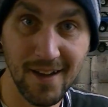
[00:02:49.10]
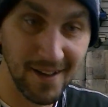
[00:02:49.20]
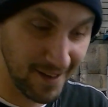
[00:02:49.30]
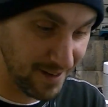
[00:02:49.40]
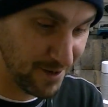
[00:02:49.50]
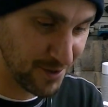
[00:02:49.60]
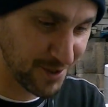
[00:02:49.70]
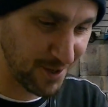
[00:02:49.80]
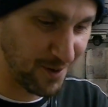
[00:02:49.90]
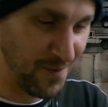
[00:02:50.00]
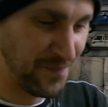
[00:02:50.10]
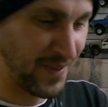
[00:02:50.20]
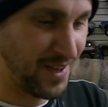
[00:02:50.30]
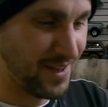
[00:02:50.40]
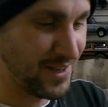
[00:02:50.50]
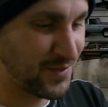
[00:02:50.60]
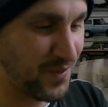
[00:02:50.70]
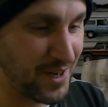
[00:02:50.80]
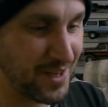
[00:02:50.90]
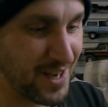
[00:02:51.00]
You know, so it's
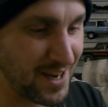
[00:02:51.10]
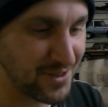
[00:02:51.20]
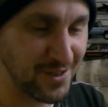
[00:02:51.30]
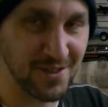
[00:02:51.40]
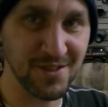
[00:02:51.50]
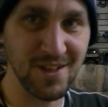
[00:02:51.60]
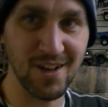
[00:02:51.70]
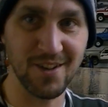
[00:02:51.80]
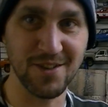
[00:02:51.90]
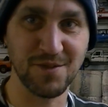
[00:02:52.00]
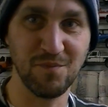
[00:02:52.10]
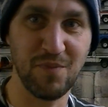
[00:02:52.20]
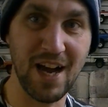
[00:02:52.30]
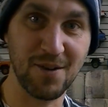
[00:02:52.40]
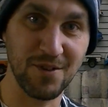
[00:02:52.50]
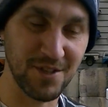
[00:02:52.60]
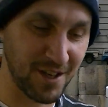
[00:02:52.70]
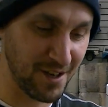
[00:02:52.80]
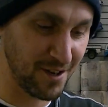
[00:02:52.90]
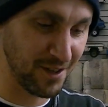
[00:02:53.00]
funny to actually see all this backwards. I
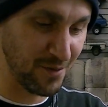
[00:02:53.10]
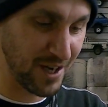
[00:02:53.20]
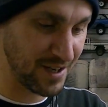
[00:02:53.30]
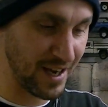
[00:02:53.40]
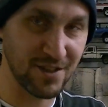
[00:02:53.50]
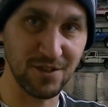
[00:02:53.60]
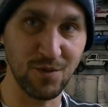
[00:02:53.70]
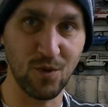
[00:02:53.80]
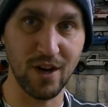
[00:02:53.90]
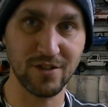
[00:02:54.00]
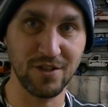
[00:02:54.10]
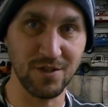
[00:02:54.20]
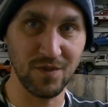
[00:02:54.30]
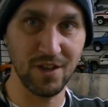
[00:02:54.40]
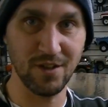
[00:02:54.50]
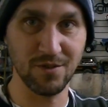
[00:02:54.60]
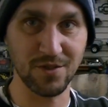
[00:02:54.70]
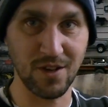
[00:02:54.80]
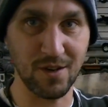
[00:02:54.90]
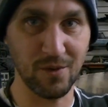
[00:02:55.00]
can hardly wait to actually watch these videos
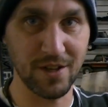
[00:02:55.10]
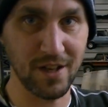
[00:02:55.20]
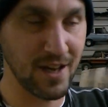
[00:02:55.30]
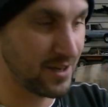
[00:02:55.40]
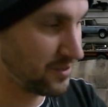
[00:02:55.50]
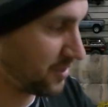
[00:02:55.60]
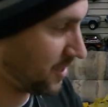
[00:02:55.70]
when they actually